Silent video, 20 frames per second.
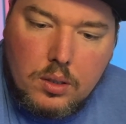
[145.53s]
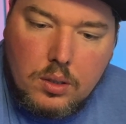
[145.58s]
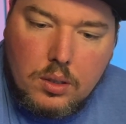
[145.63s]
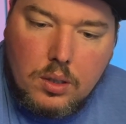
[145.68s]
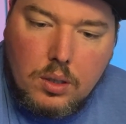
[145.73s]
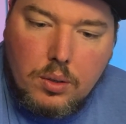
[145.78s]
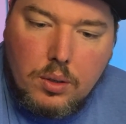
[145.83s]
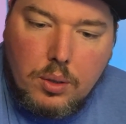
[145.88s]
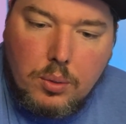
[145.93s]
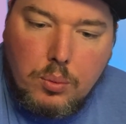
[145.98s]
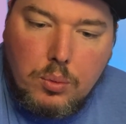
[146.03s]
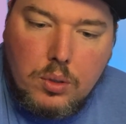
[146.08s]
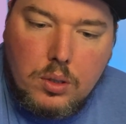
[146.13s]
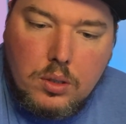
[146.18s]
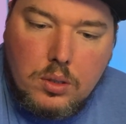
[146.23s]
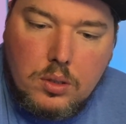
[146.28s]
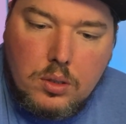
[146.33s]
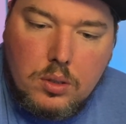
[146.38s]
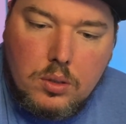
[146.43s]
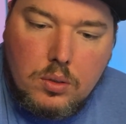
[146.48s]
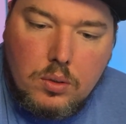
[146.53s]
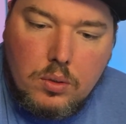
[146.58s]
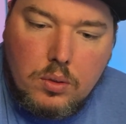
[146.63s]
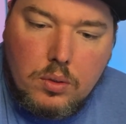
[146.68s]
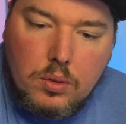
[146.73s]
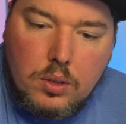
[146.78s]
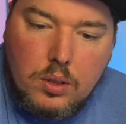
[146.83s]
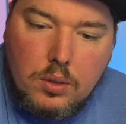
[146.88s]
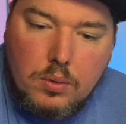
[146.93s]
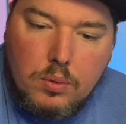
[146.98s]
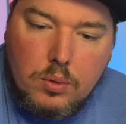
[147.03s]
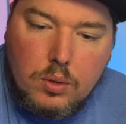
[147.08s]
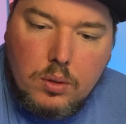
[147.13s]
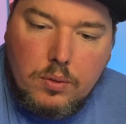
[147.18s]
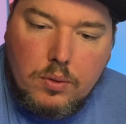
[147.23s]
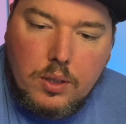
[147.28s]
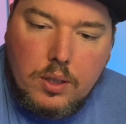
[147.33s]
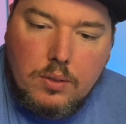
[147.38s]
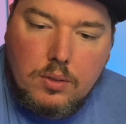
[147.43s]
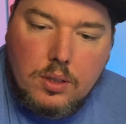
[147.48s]
All right, 1, 2, 3, 4,
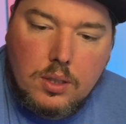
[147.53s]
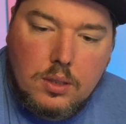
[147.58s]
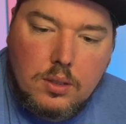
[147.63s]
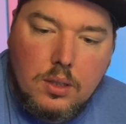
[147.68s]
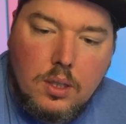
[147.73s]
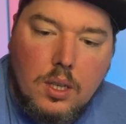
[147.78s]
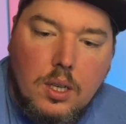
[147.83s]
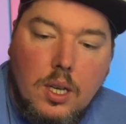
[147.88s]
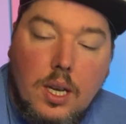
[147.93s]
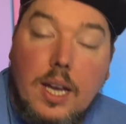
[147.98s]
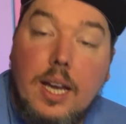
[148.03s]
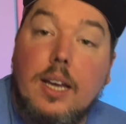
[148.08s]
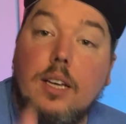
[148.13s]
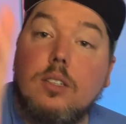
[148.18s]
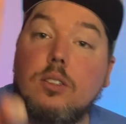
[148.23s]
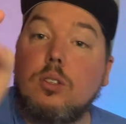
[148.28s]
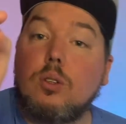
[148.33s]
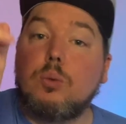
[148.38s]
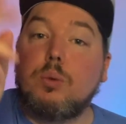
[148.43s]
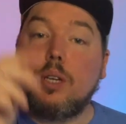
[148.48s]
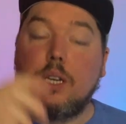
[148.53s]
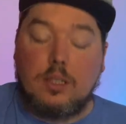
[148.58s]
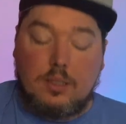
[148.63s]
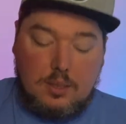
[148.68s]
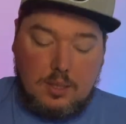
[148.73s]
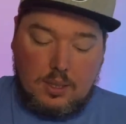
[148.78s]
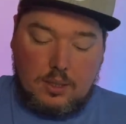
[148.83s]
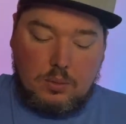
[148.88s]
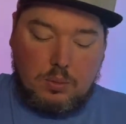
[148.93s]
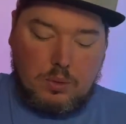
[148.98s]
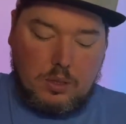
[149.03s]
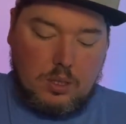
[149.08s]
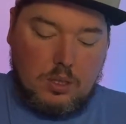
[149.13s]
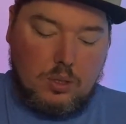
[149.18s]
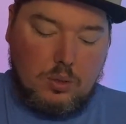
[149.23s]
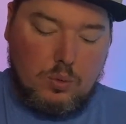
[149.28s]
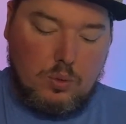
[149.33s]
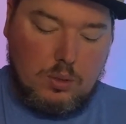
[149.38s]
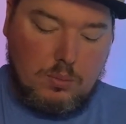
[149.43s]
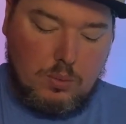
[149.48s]
5, 6. So we got 6. We're going to do
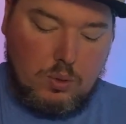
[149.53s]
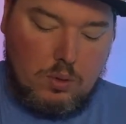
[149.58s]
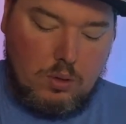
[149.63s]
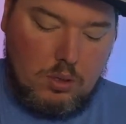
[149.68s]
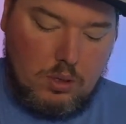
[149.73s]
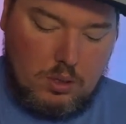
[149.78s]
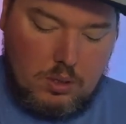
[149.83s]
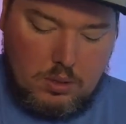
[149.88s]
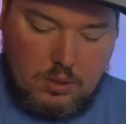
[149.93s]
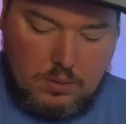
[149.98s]
one more.